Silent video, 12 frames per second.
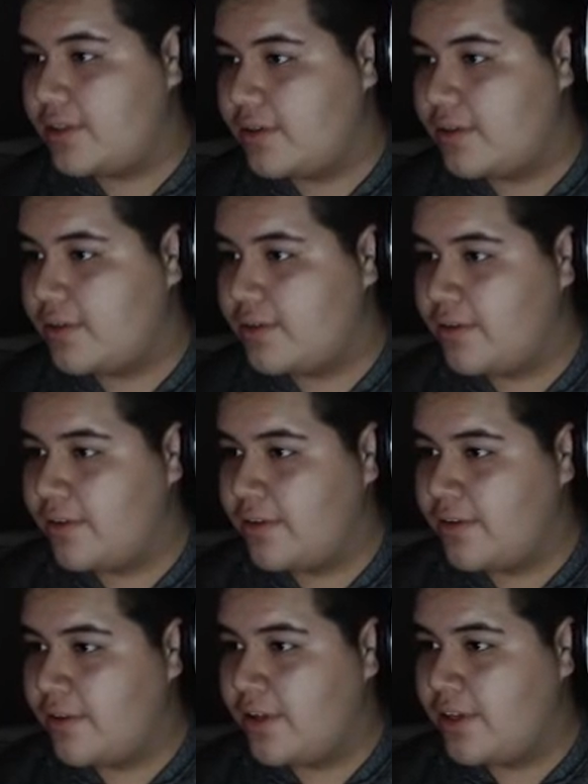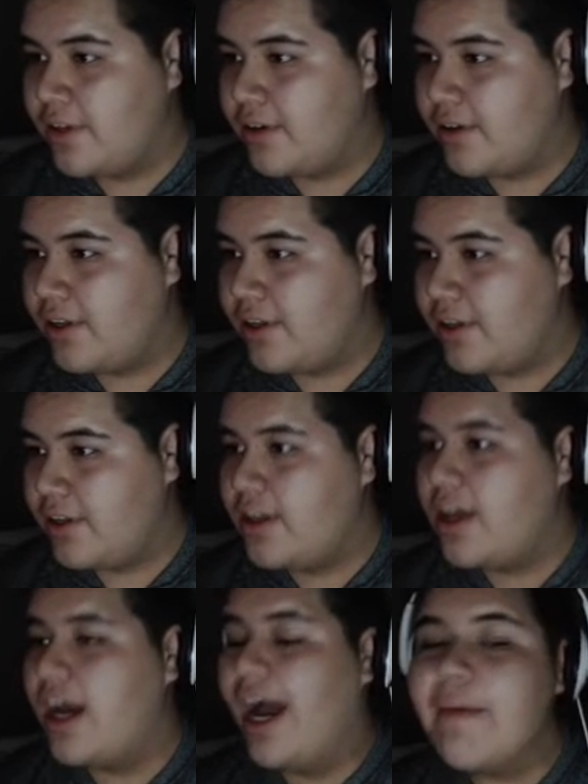this? You know what?
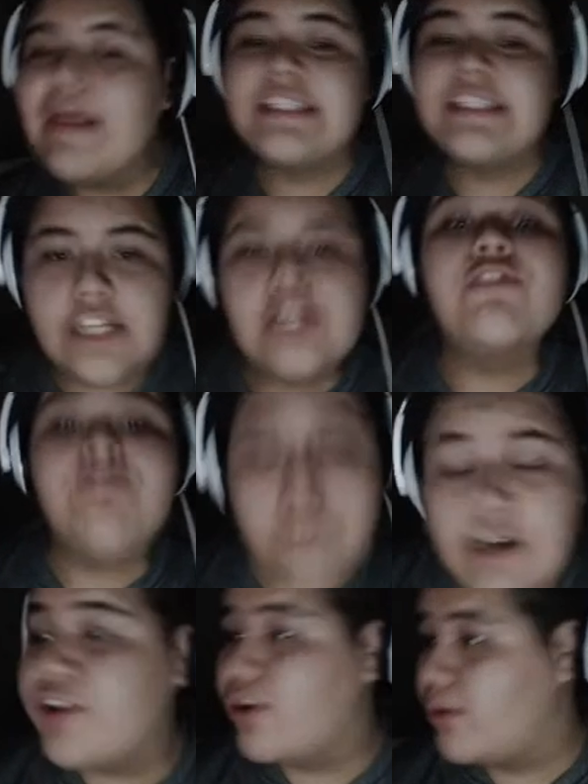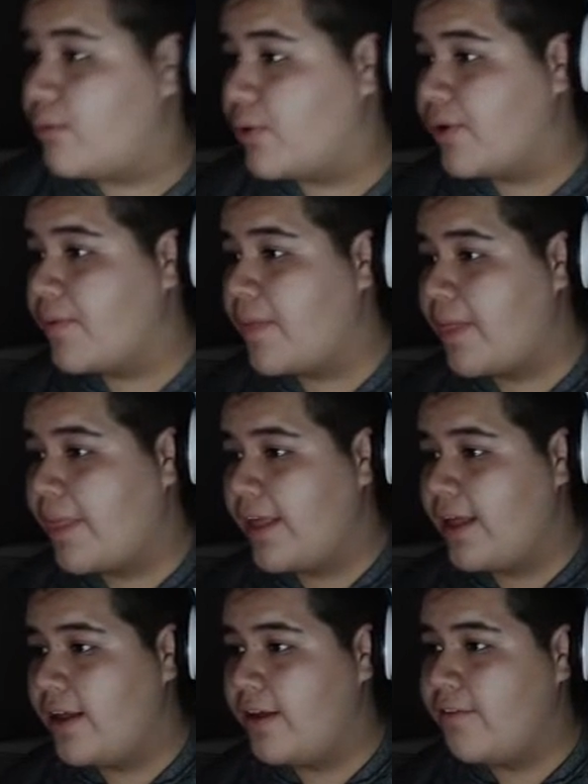I'm not scared of Freddy no more.
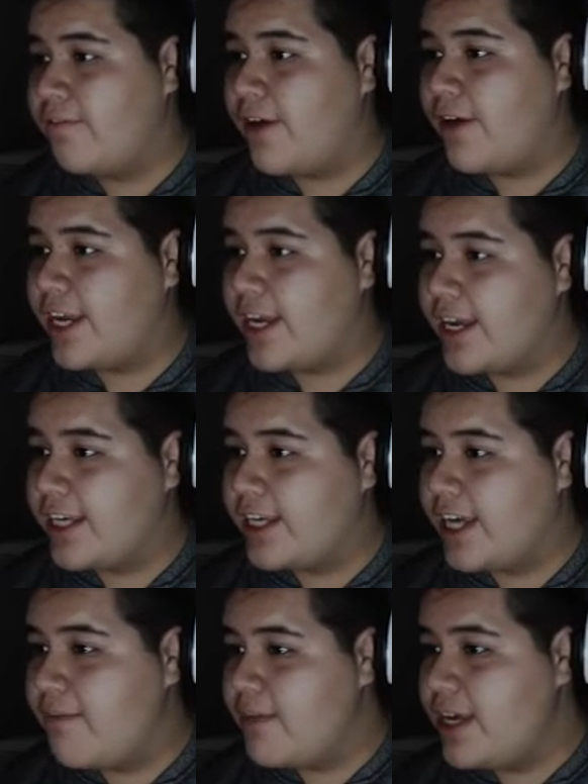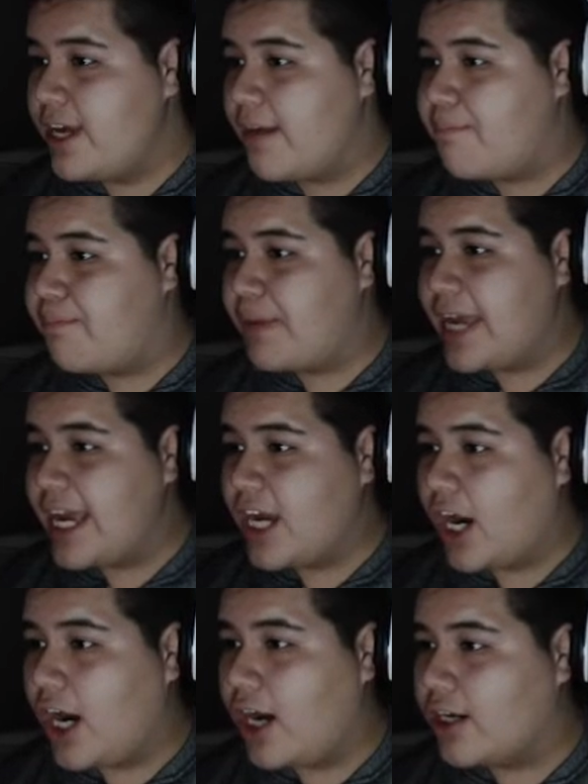Freddy, give me a
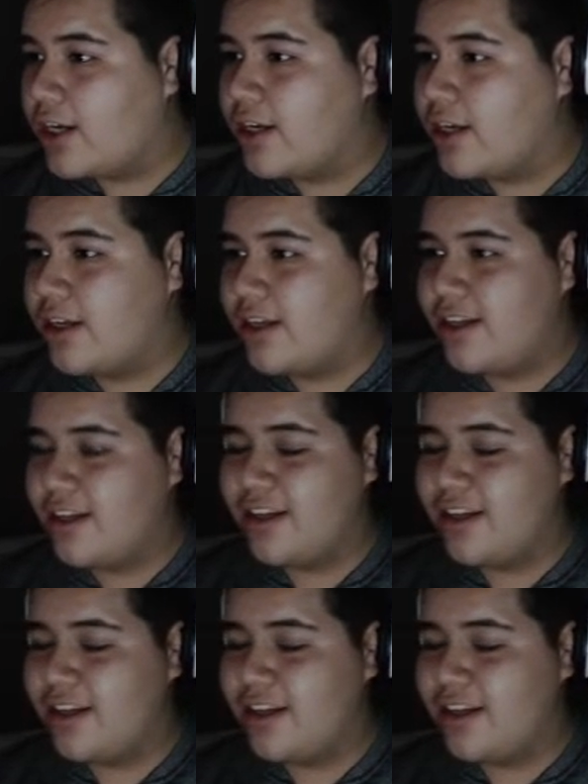big hug!